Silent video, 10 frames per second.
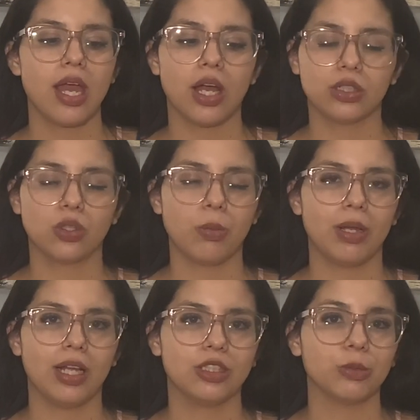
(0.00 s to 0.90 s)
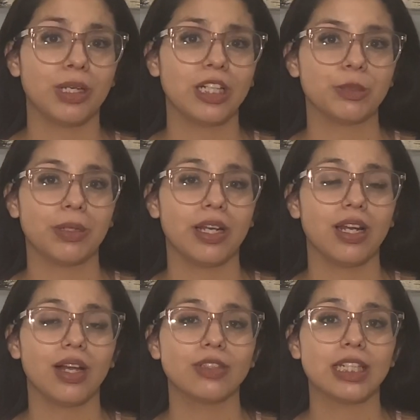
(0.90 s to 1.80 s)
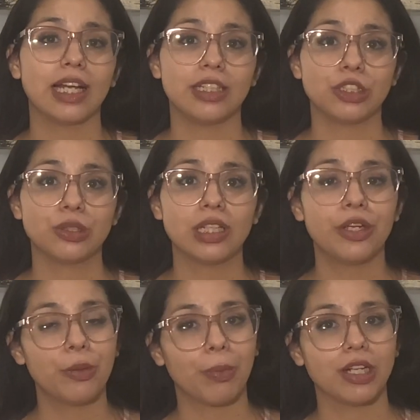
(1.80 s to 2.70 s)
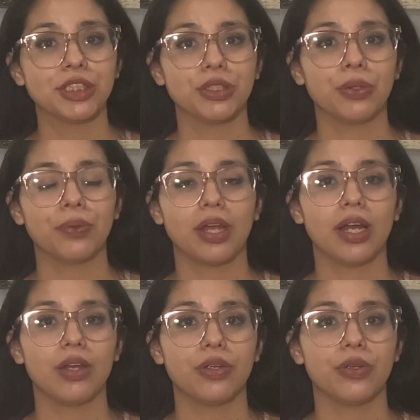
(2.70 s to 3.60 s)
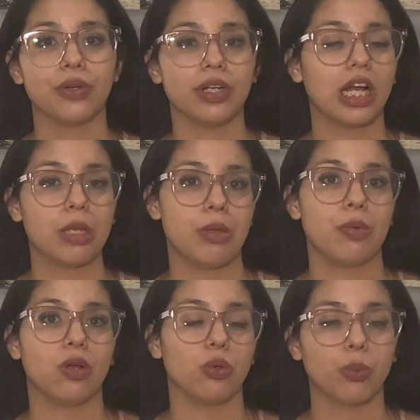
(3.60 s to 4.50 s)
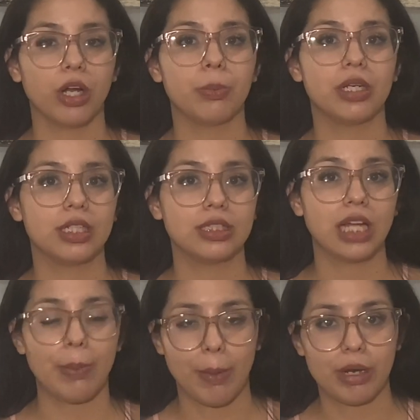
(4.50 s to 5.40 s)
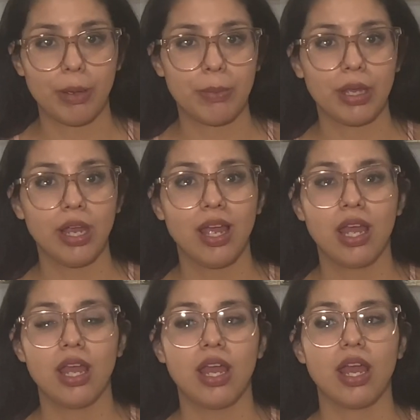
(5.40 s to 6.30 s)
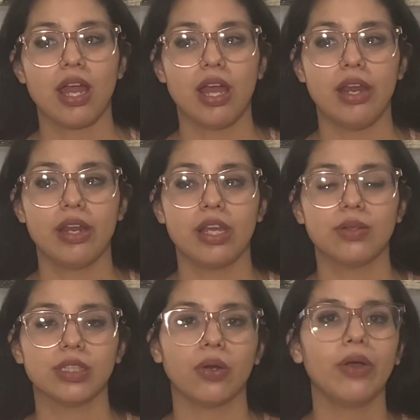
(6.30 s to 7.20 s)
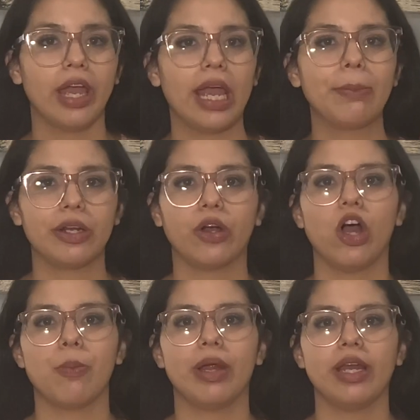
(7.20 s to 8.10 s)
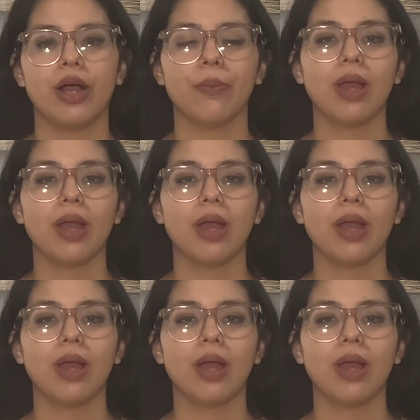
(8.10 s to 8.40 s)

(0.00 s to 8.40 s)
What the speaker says: I told my husband, I was like, did you let your boss know that you're not gonna be able to go to work because I'm having a baby? And he was like, okay, I'm gonna call him right now.